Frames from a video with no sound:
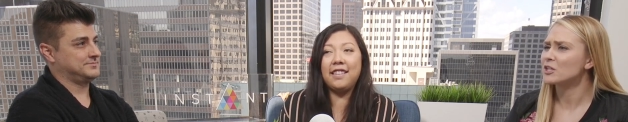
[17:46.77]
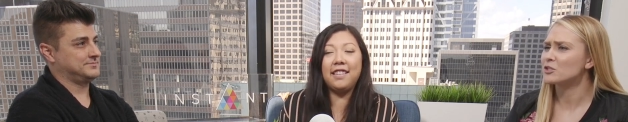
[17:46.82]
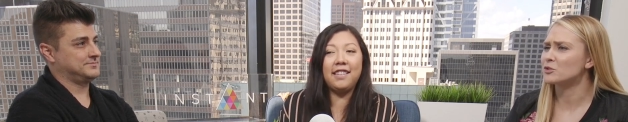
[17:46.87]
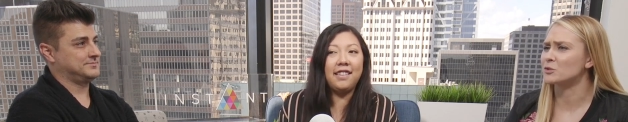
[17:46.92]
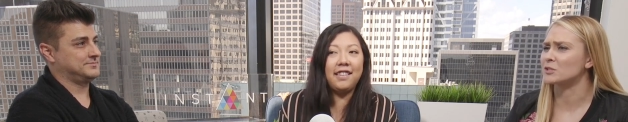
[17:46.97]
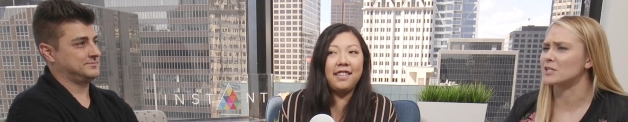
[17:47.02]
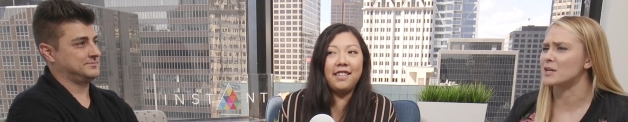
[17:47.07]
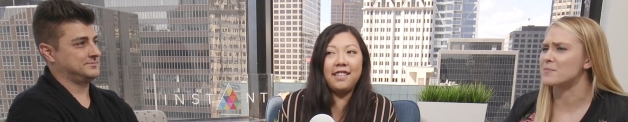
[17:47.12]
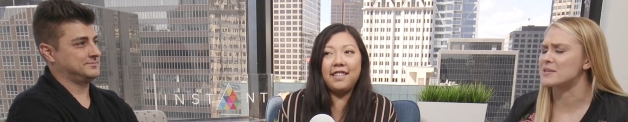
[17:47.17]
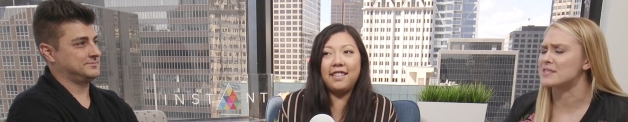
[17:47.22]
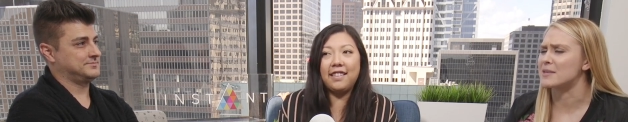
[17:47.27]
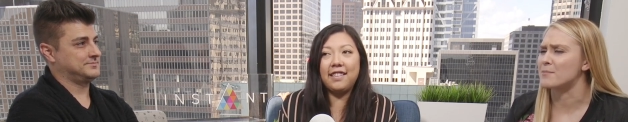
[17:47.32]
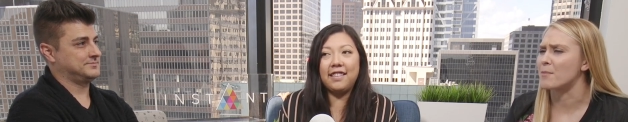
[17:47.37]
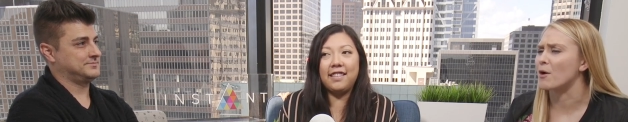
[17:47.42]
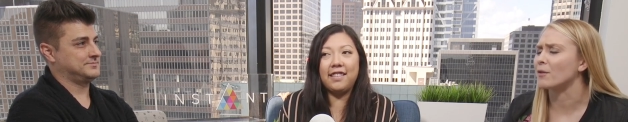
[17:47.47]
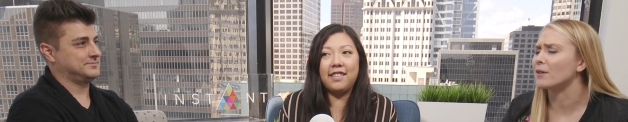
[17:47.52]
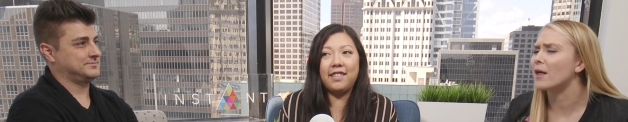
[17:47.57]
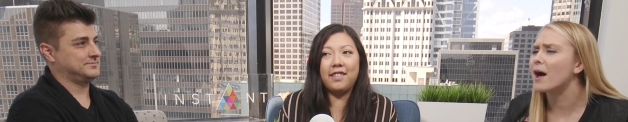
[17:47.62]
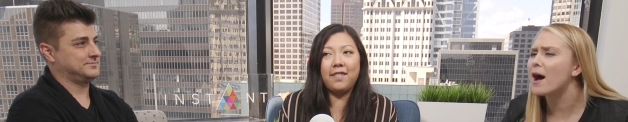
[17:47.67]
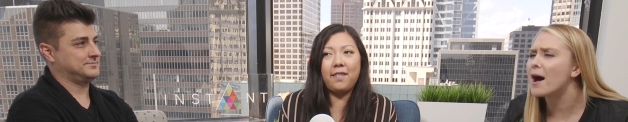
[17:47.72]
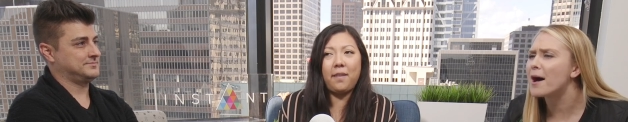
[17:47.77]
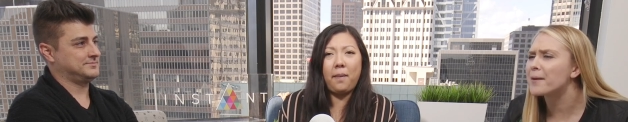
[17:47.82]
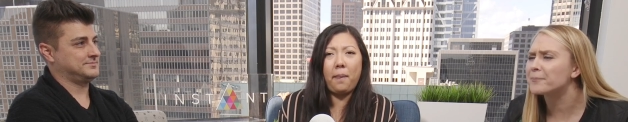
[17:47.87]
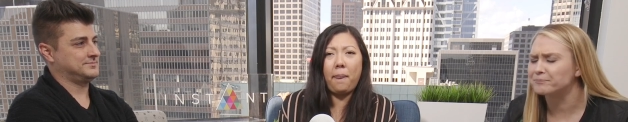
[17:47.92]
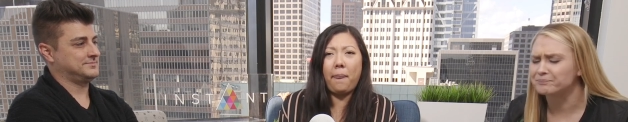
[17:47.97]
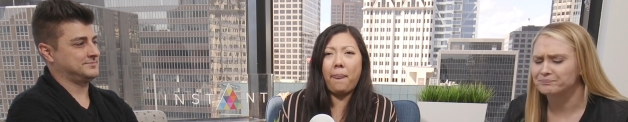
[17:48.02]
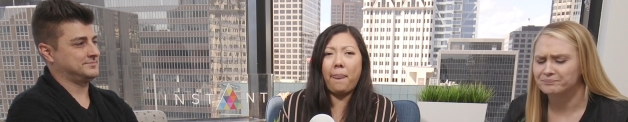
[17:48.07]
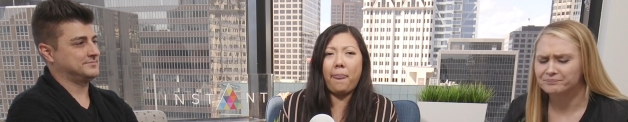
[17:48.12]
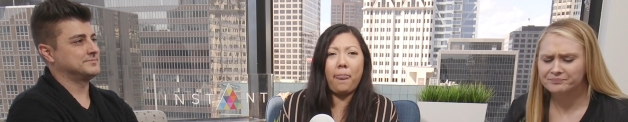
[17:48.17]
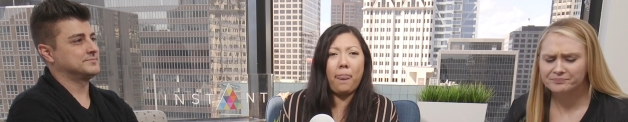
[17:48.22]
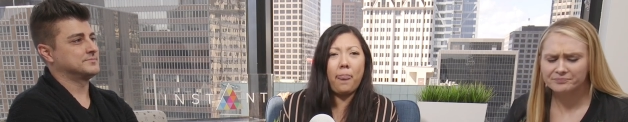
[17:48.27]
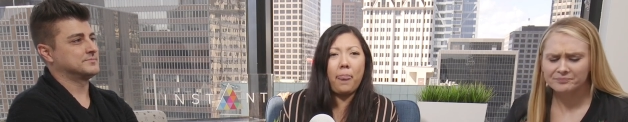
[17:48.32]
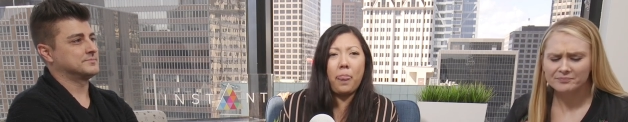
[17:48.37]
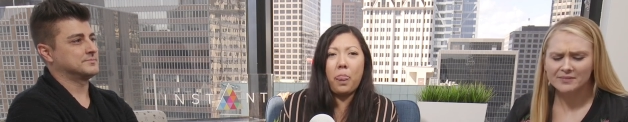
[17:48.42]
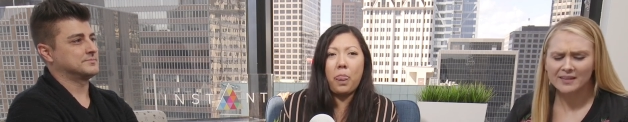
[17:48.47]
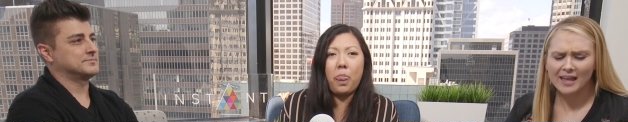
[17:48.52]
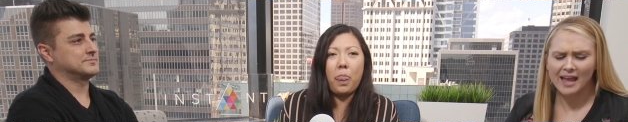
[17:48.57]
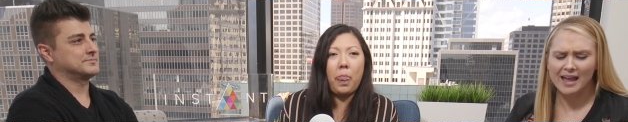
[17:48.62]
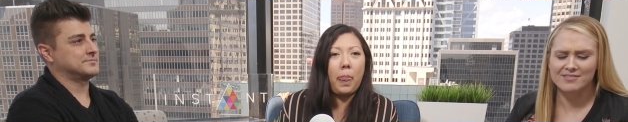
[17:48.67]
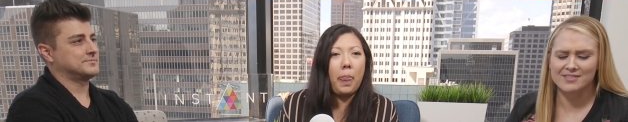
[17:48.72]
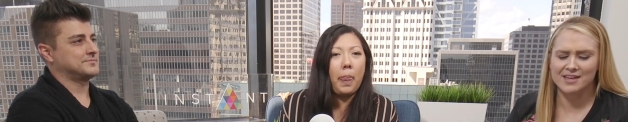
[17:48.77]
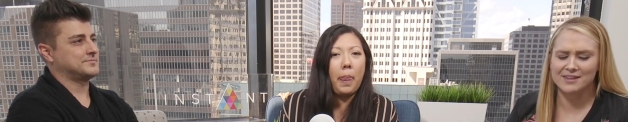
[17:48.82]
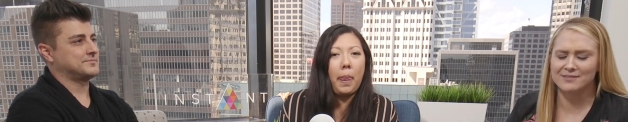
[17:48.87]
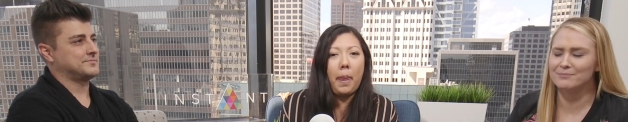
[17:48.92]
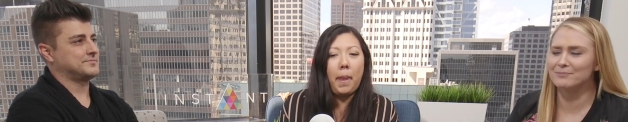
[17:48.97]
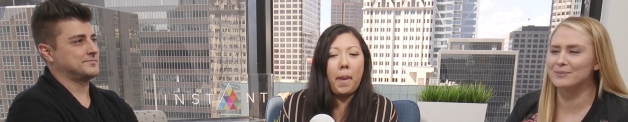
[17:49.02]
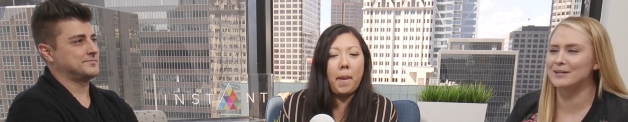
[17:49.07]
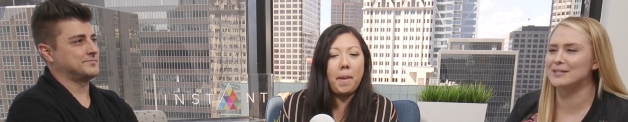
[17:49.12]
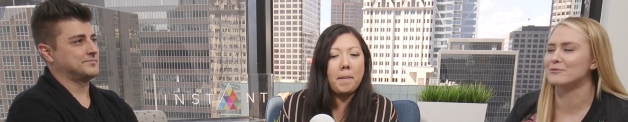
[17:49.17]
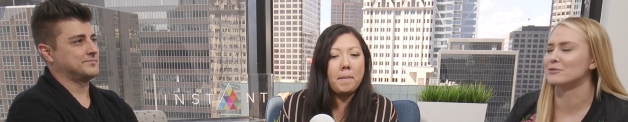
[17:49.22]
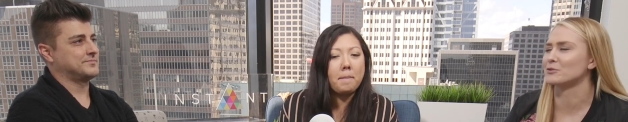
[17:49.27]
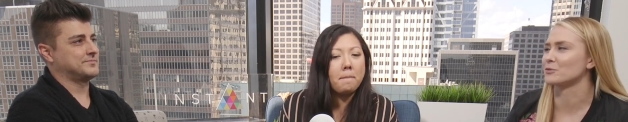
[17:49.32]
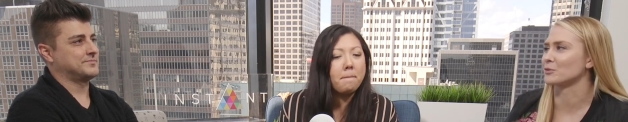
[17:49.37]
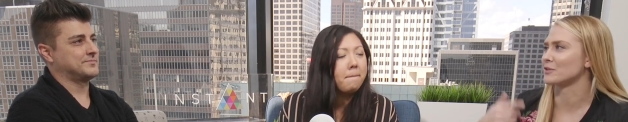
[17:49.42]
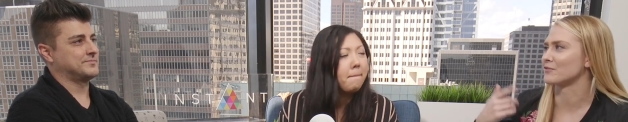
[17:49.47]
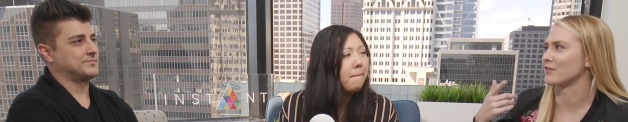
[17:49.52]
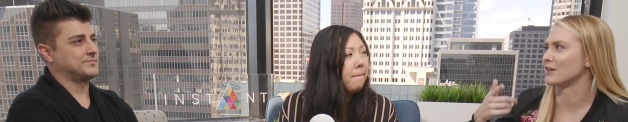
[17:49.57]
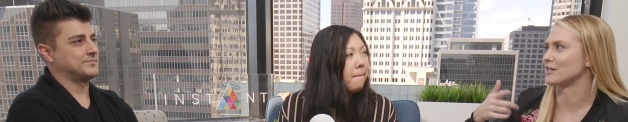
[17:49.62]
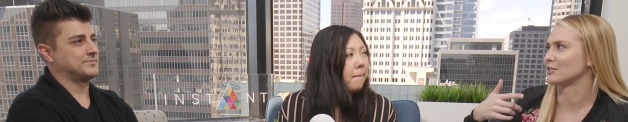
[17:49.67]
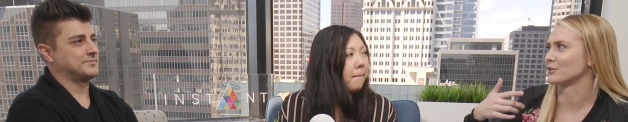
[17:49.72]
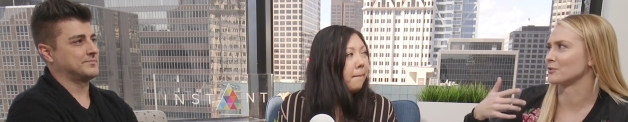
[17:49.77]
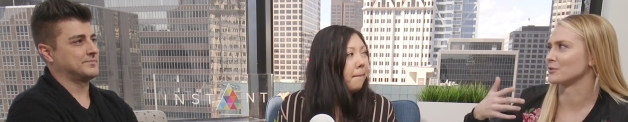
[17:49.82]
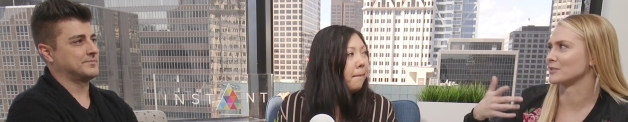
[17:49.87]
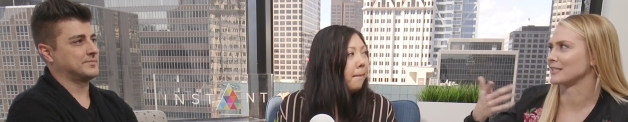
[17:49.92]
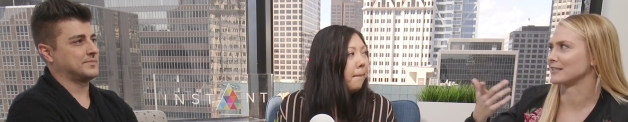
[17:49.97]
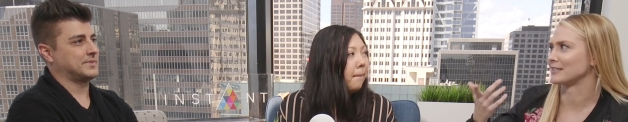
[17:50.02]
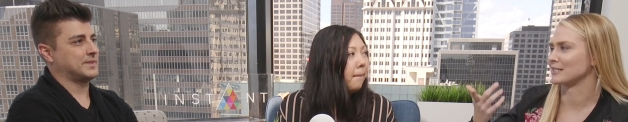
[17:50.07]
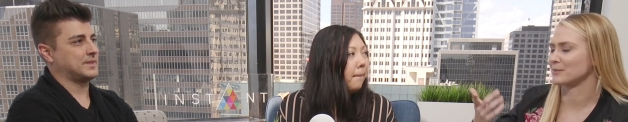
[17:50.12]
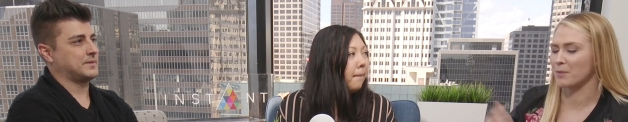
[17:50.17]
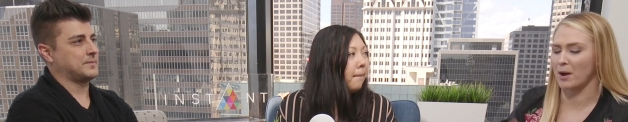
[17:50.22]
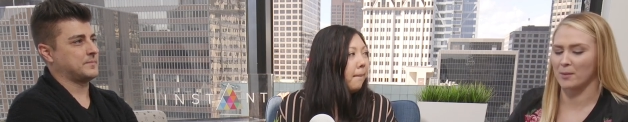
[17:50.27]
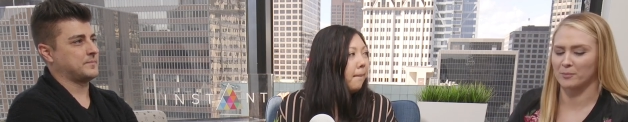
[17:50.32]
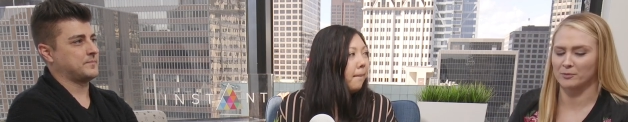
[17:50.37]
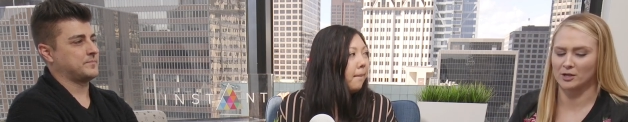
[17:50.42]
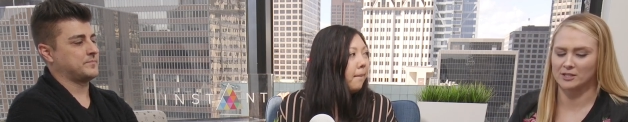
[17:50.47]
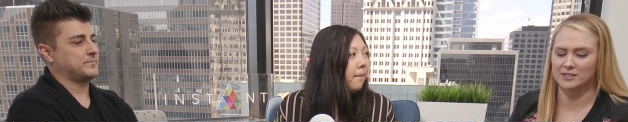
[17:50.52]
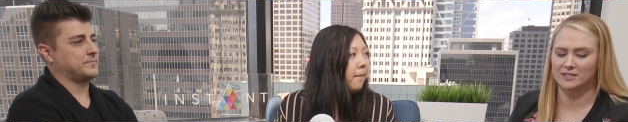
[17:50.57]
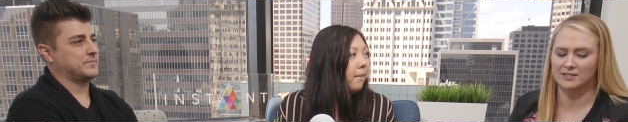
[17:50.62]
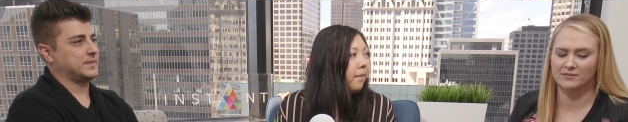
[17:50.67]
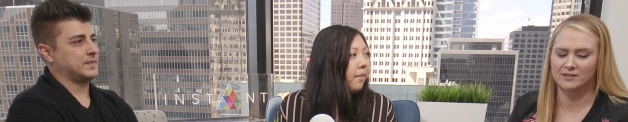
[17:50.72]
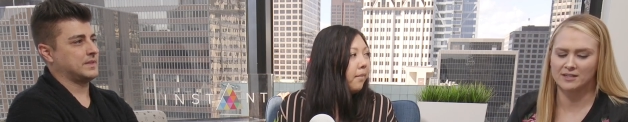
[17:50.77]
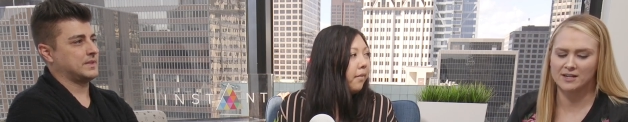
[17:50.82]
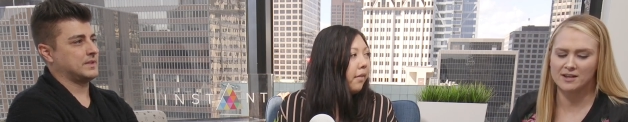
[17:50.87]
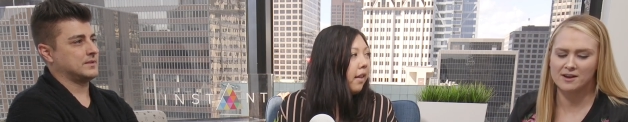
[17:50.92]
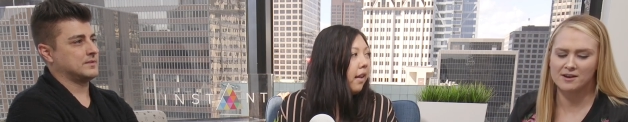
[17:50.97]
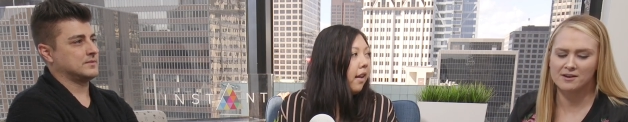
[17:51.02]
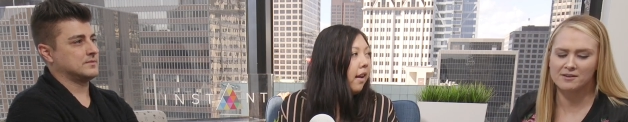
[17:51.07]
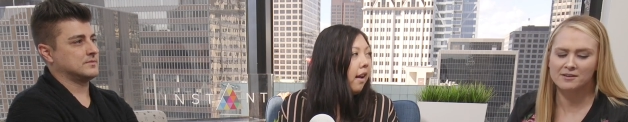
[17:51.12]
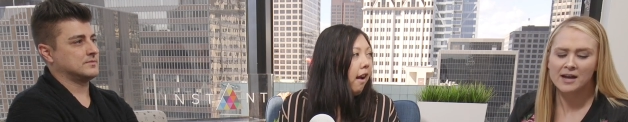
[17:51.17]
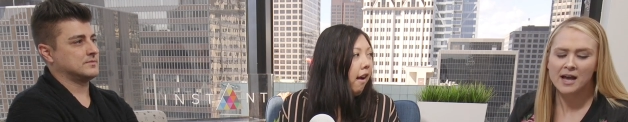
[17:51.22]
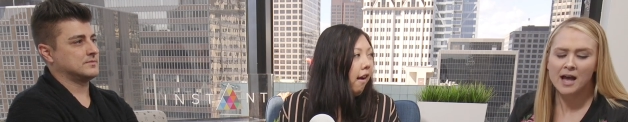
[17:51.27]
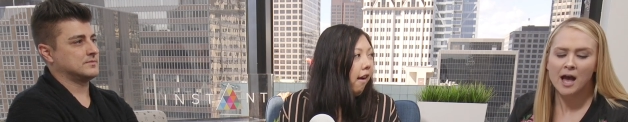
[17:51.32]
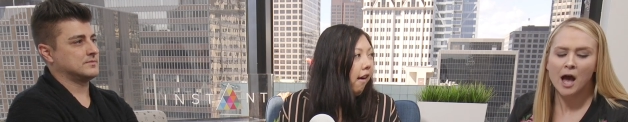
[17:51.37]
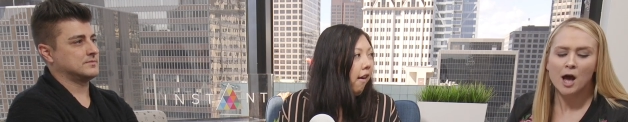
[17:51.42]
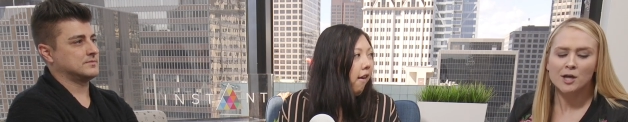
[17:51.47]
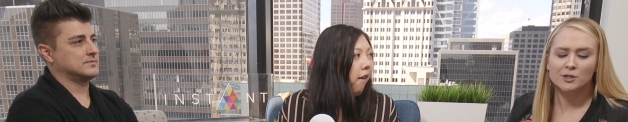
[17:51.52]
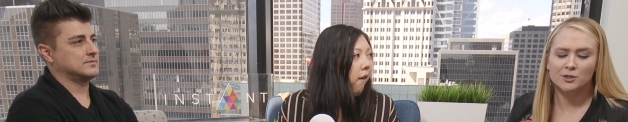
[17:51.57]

Speaker 1: she was gonna beat them all up. And then, but it was really funny. So it was like this paparazzi video. Uh-huh.